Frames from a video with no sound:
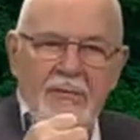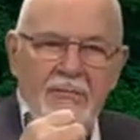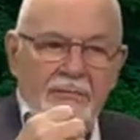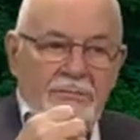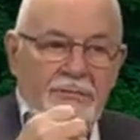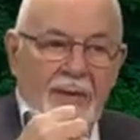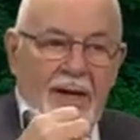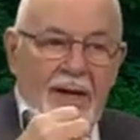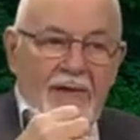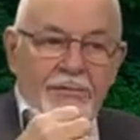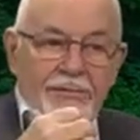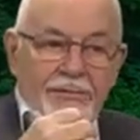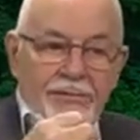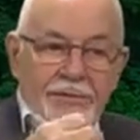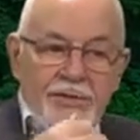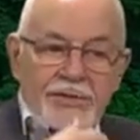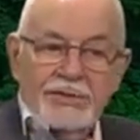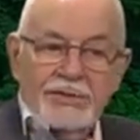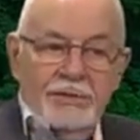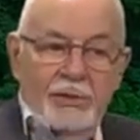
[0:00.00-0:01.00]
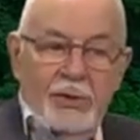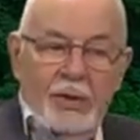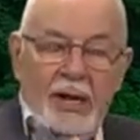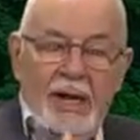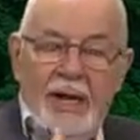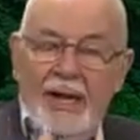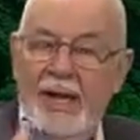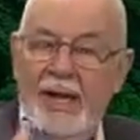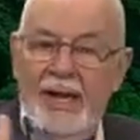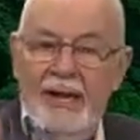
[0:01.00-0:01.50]
by, first of
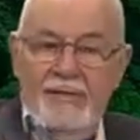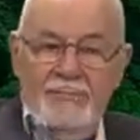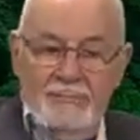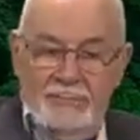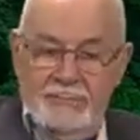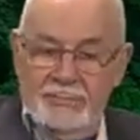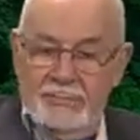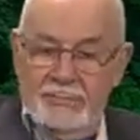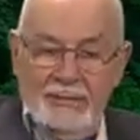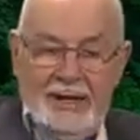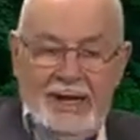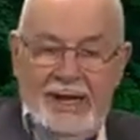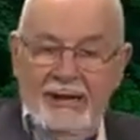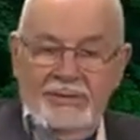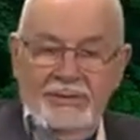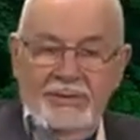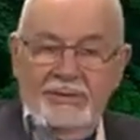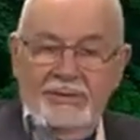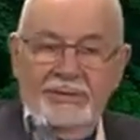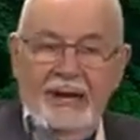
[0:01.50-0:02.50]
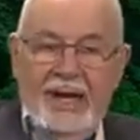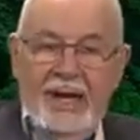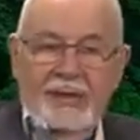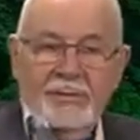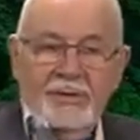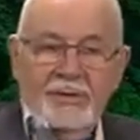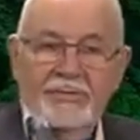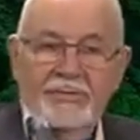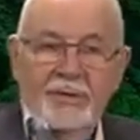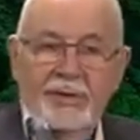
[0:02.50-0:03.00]
all, I have a
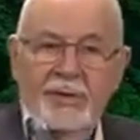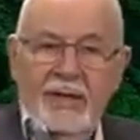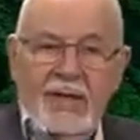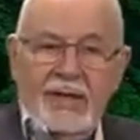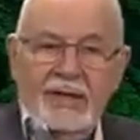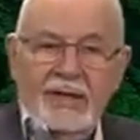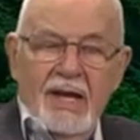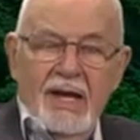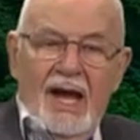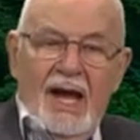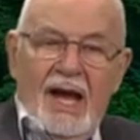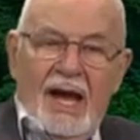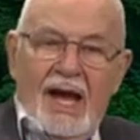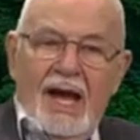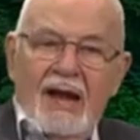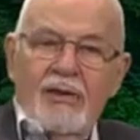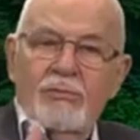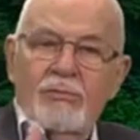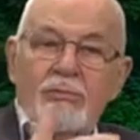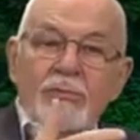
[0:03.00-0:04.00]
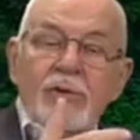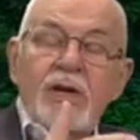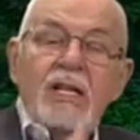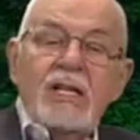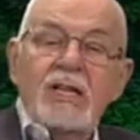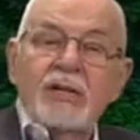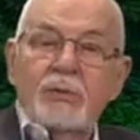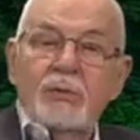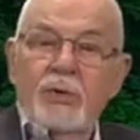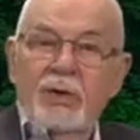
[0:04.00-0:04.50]
habit of doing it. I
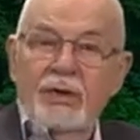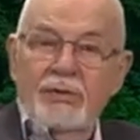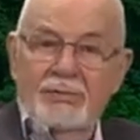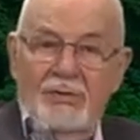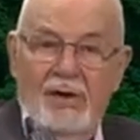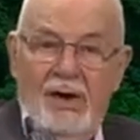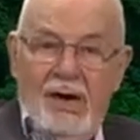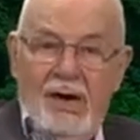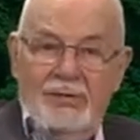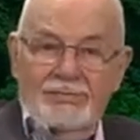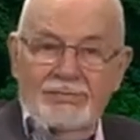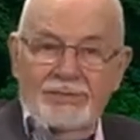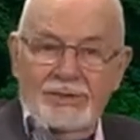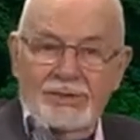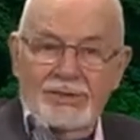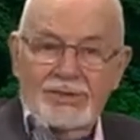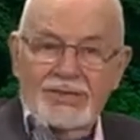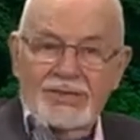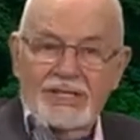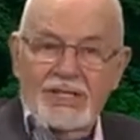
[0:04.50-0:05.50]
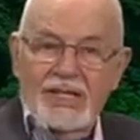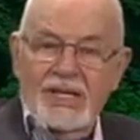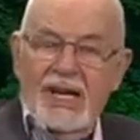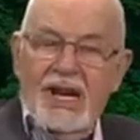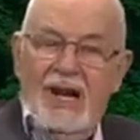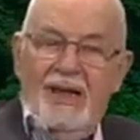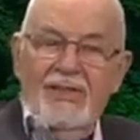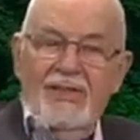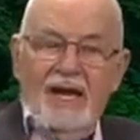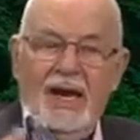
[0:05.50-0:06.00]
read the Word of God first,
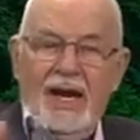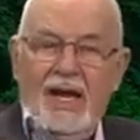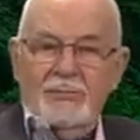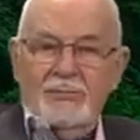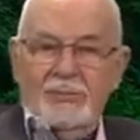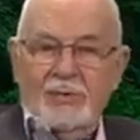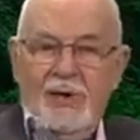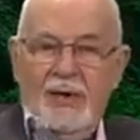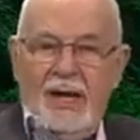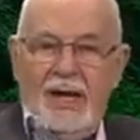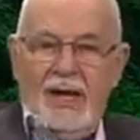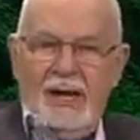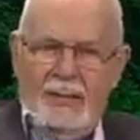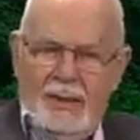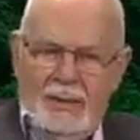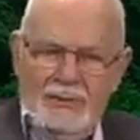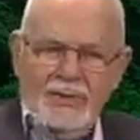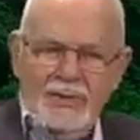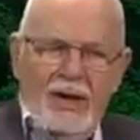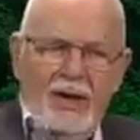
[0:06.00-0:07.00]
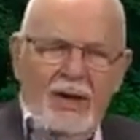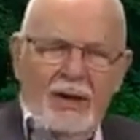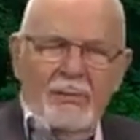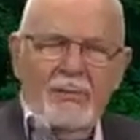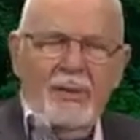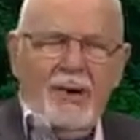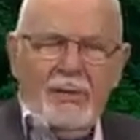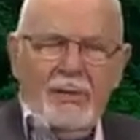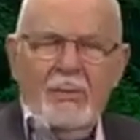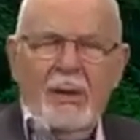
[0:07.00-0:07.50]
and then I pray. You know, I'm talking
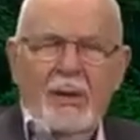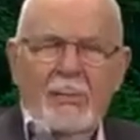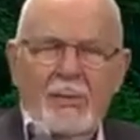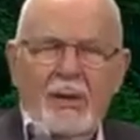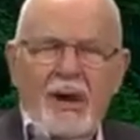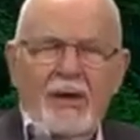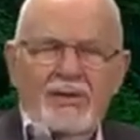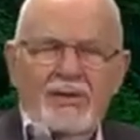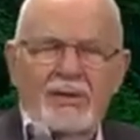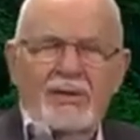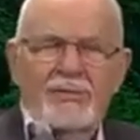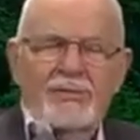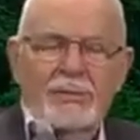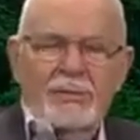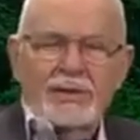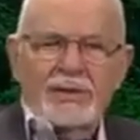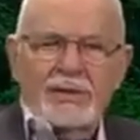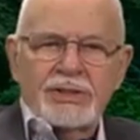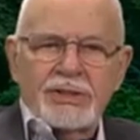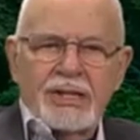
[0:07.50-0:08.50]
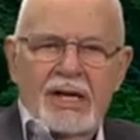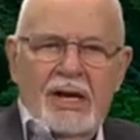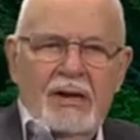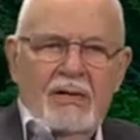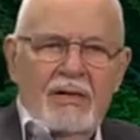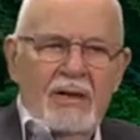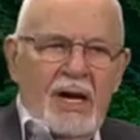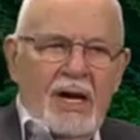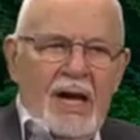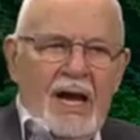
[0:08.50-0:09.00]
about in my private devotion
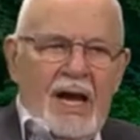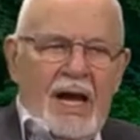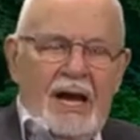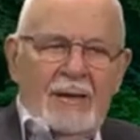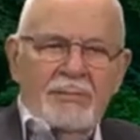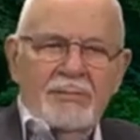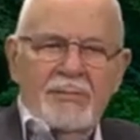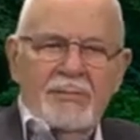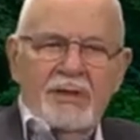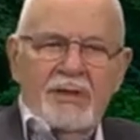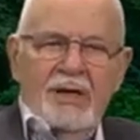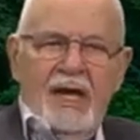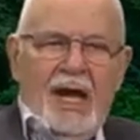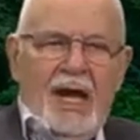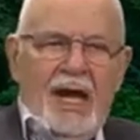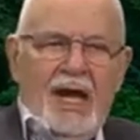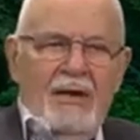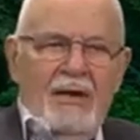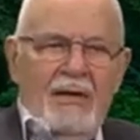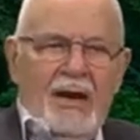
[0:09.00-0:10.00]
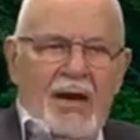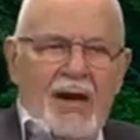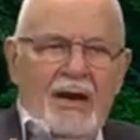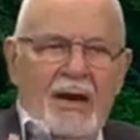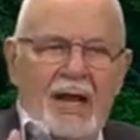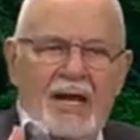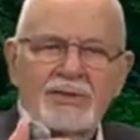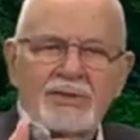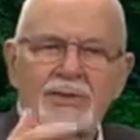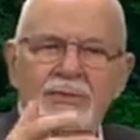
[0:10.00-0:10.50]
now. I
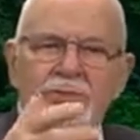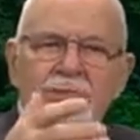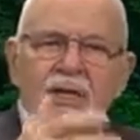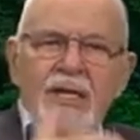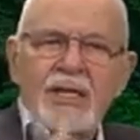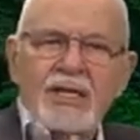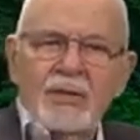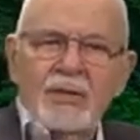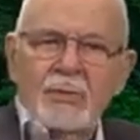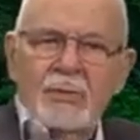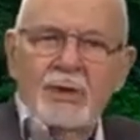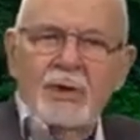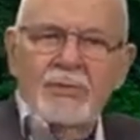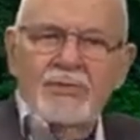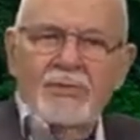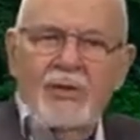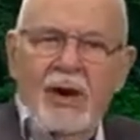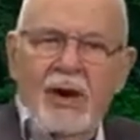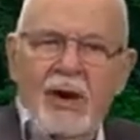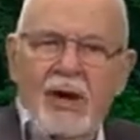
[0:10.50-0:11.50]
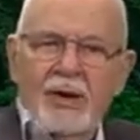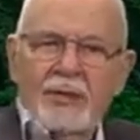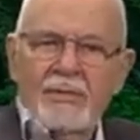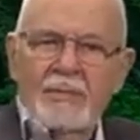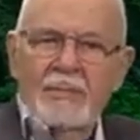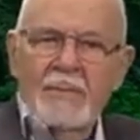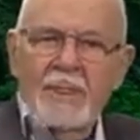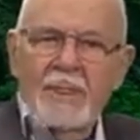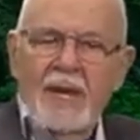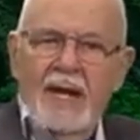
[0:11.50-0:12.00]
like to read the Word of God
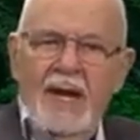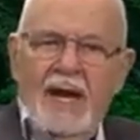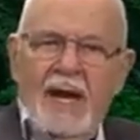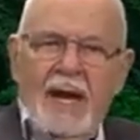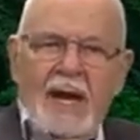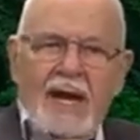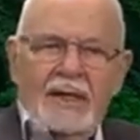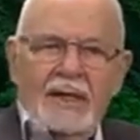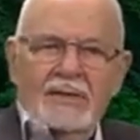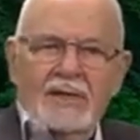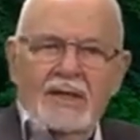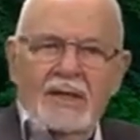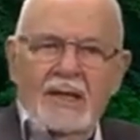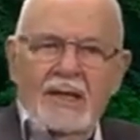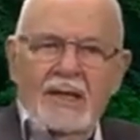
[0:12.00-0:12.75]
and